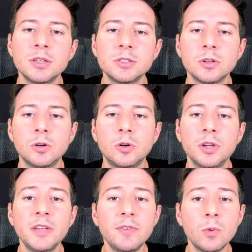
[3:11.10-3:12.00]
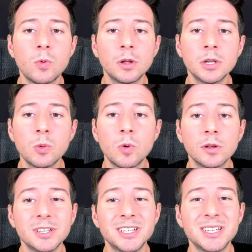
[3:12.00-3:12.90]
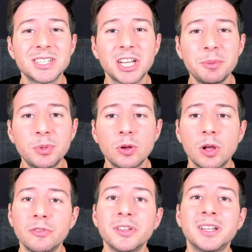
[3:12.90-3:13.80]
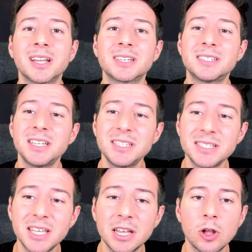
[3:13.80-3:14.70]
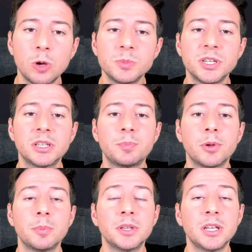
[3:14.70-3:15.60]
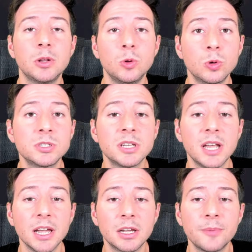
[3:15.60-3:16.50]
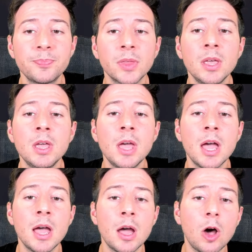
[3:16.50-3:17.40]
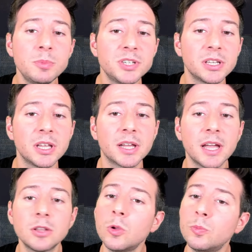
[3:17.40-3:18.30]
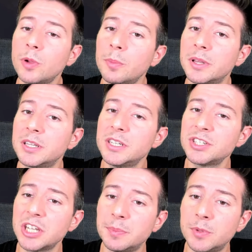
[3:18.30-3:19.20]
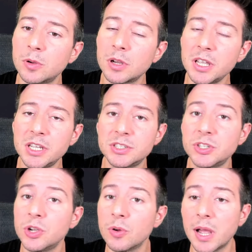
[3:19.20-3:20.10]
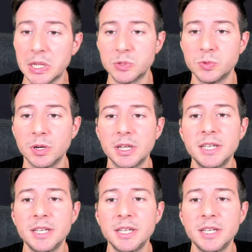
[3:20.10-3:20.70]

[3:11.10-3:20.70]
So even wonder what the descriptor of an existing object property looks like. Object.getOwnProperty Descriptor is your answer.